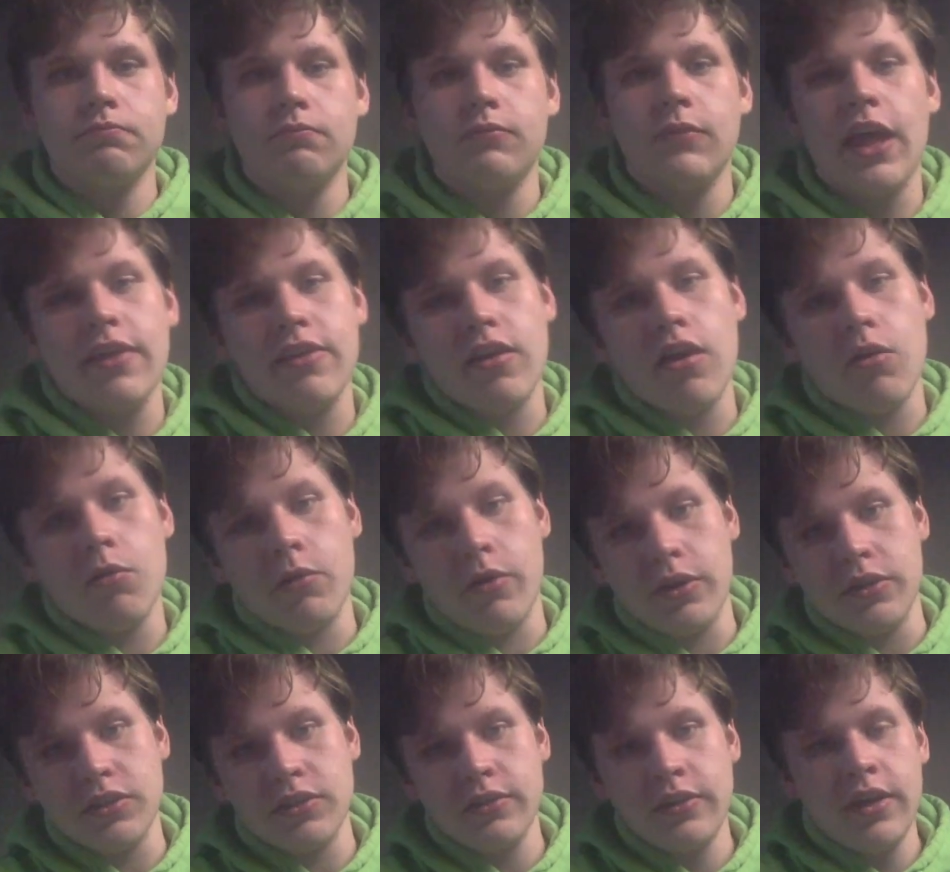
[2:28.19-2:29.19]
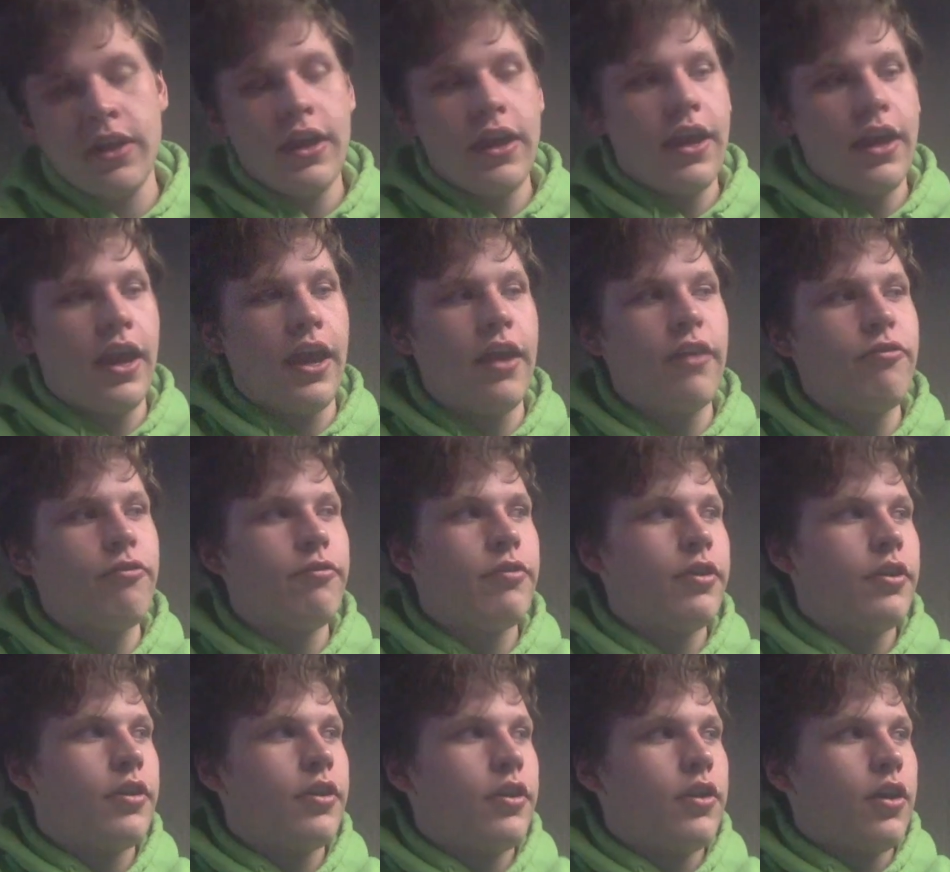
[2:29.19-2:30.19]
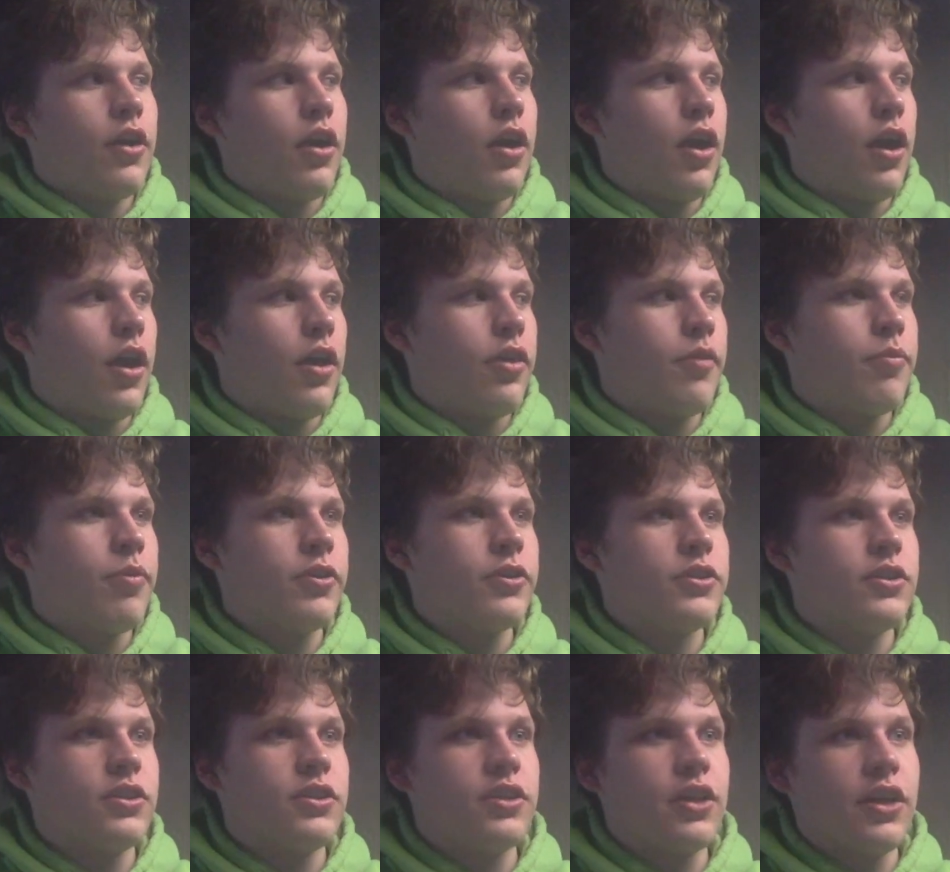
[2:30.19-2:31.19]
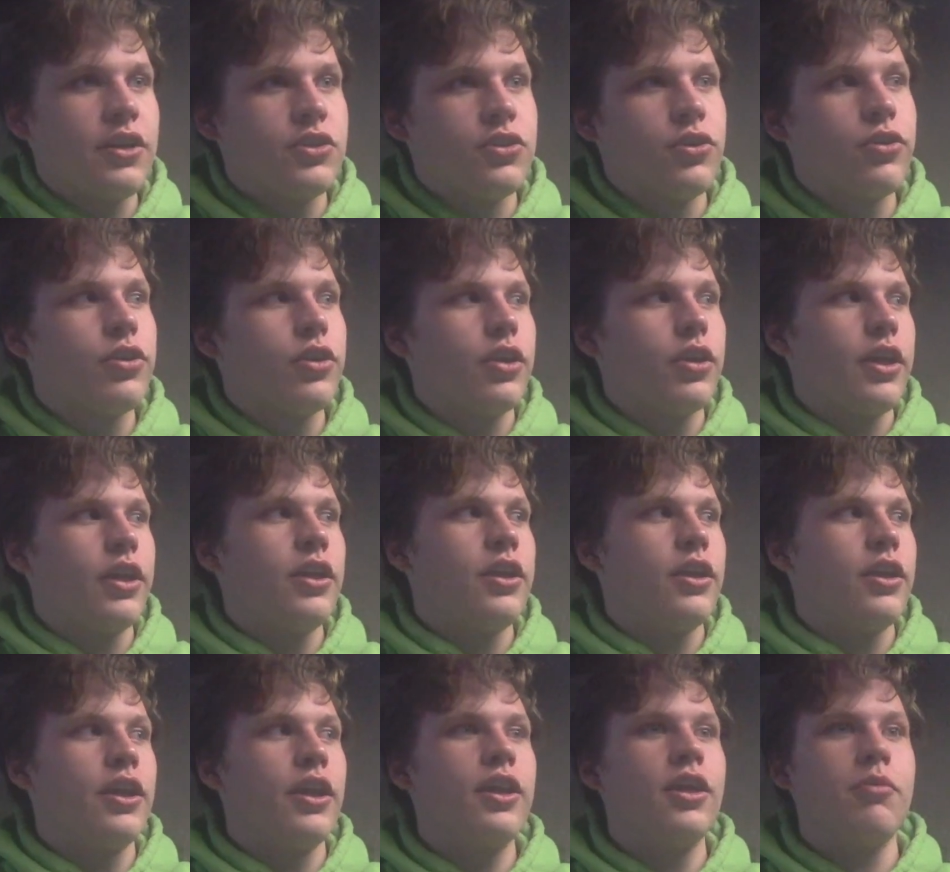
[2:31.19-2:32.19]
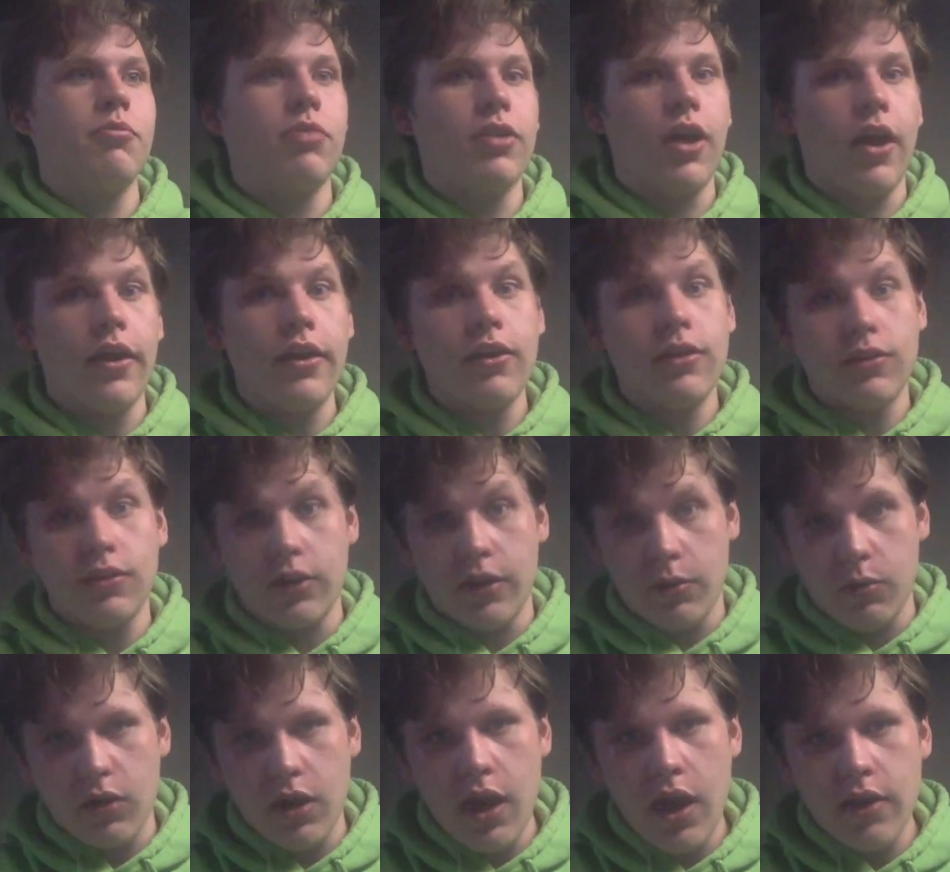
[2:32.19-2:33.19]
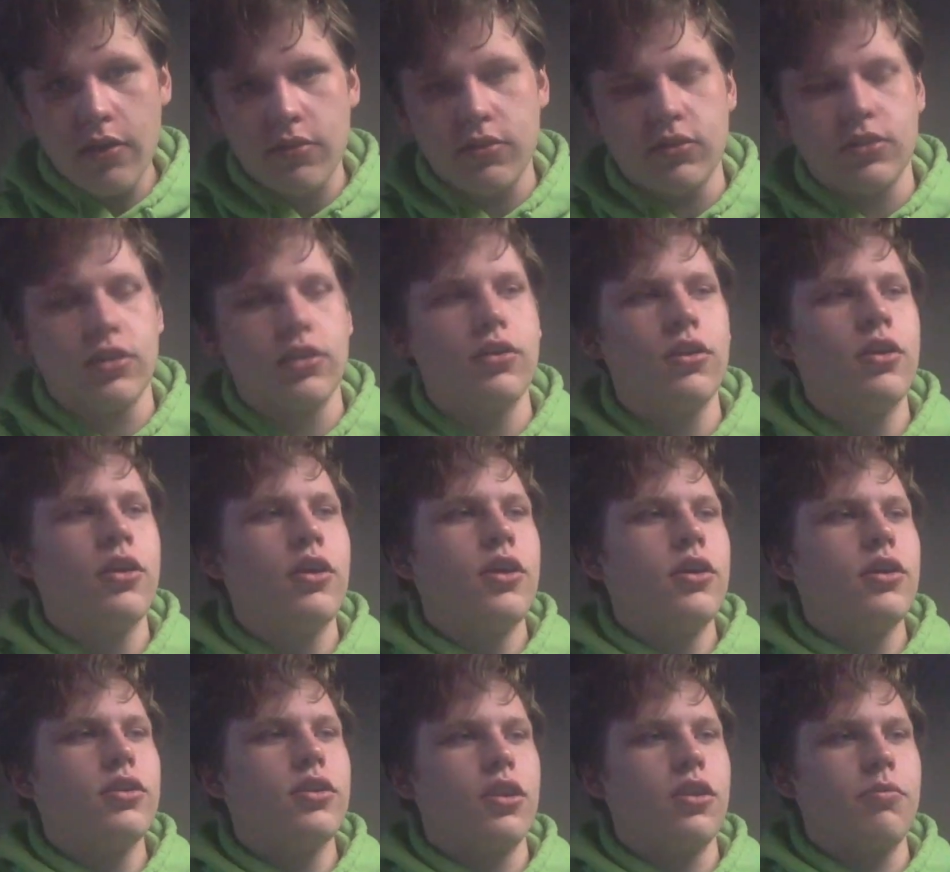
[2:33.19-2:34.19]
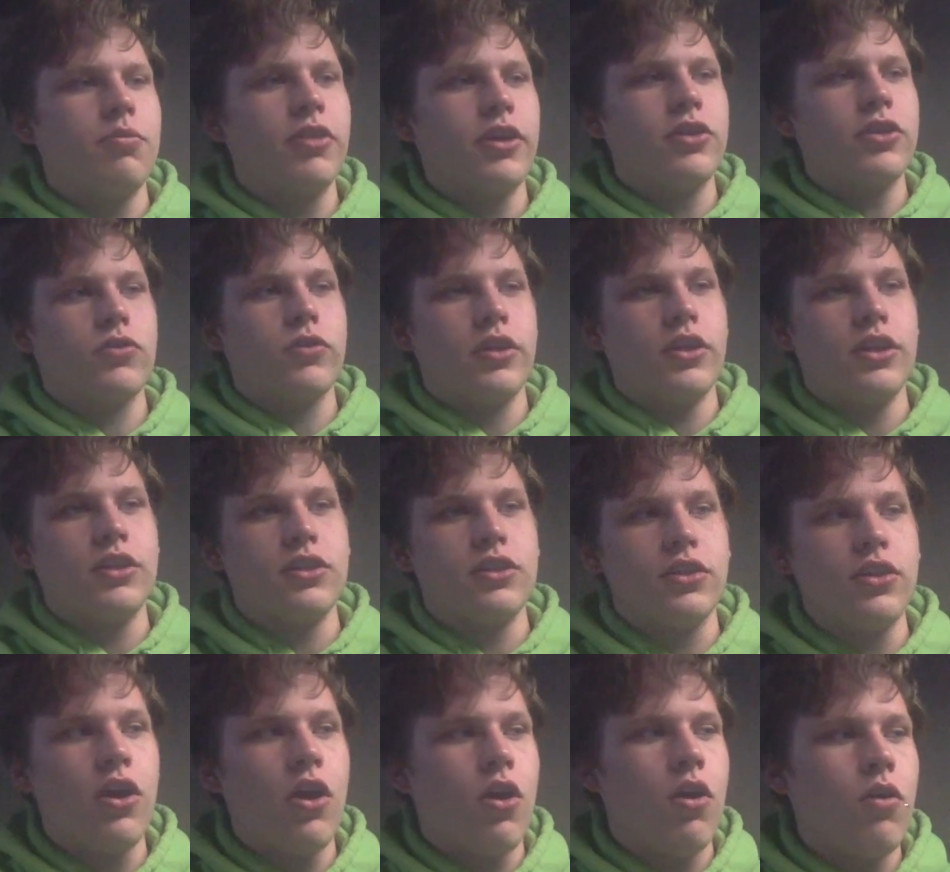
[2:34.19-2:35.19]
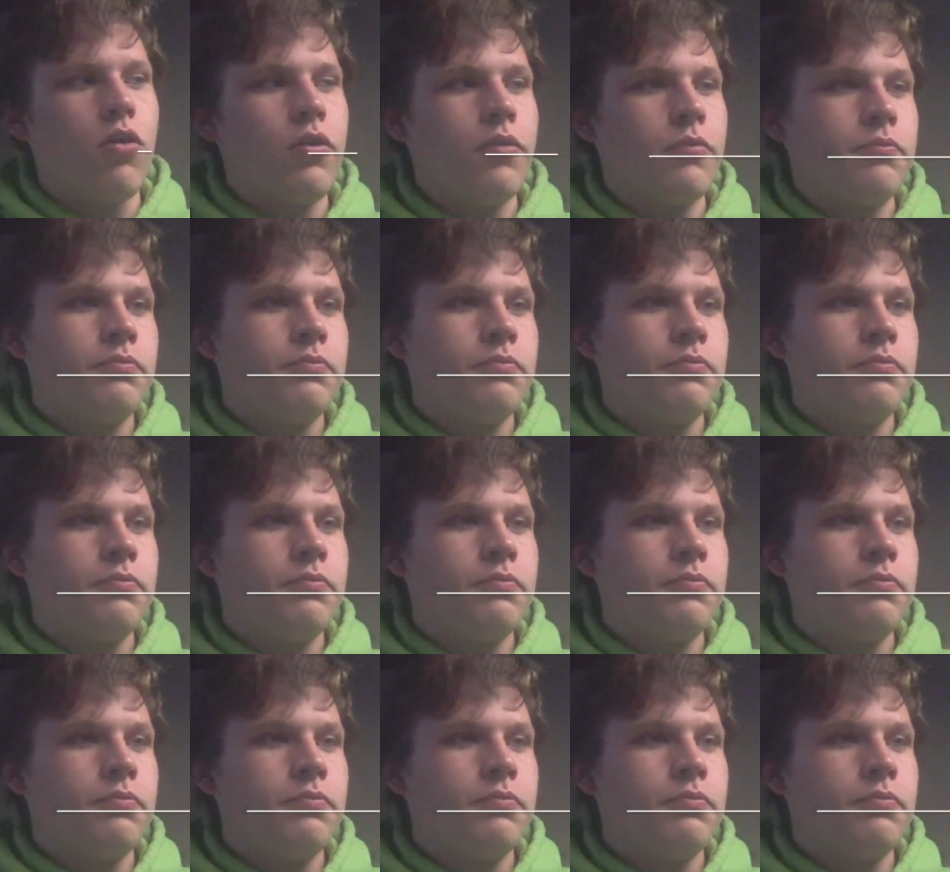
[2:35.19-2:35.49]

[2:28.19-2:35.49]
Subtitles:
That's how it works. If the person is not circulating, getting blood, liquid oxygen, to the place where it needs to go,